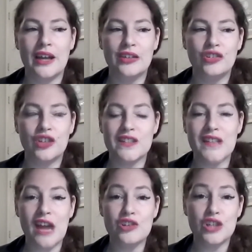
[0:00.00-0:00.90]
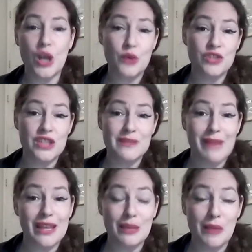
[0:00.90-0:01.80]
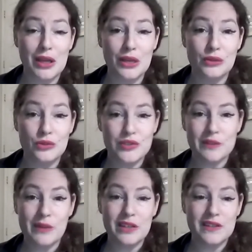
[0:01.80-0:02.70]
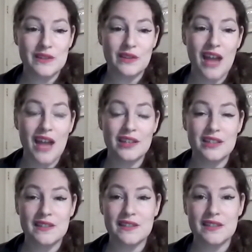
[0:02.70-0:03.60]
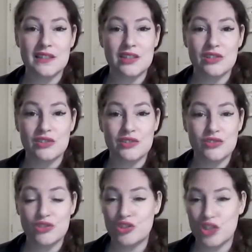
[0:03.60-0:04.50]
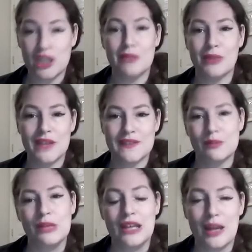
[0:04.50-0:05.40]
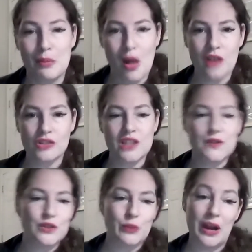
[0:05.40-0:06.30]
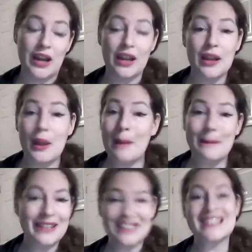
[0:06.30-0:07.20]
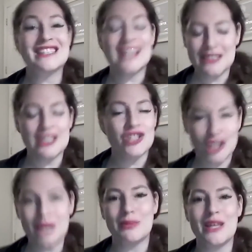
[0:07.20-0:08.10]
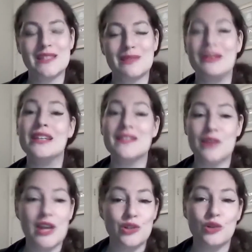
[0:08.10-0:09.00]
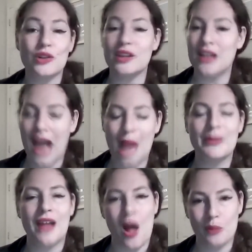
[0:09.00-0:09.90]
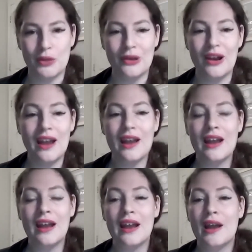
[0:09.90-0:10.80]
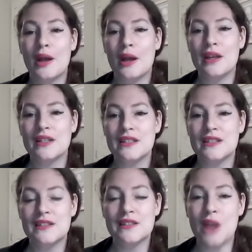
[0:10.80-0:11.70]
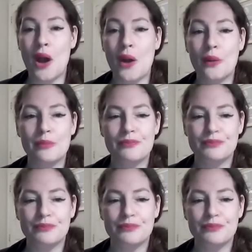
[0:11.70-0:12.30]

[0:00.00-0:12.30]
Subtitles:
she doesn't actually know if she's making money or losing money. So that is a shitty place to be. I apologize for swearing, but it is just a shitty place to be in. So I told her, I'm going to help you. So,